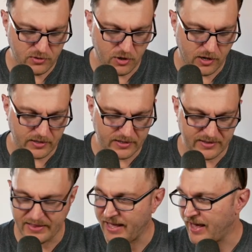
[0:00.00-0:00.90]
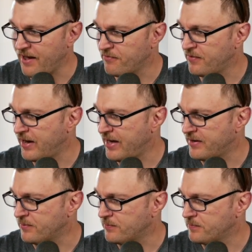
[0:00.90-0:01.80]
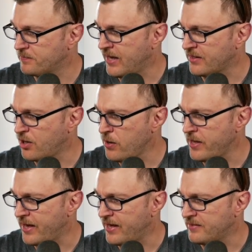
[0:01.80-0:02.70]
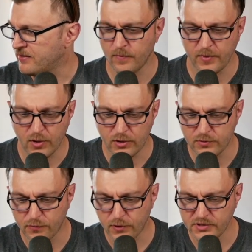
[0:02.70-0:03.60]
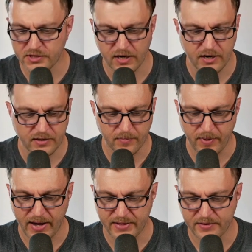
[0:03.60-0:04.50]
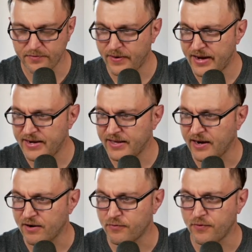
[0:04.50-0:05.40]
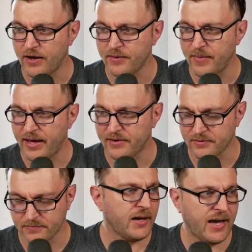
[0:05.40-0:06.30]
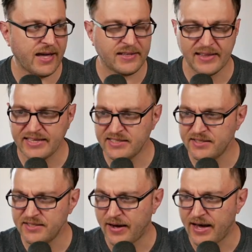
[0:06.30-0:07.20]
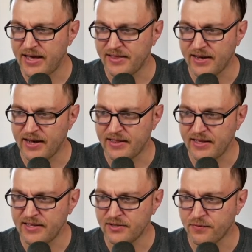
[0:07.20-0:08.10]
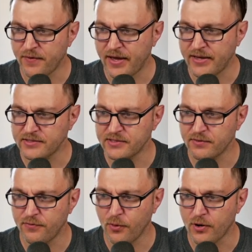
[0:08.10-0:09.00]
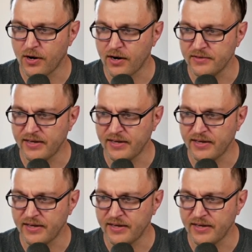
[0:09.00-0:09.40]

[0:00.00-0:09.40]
to call it nav item. And go ahead, we're going to first start by defining our front matter. And let's define an interface for our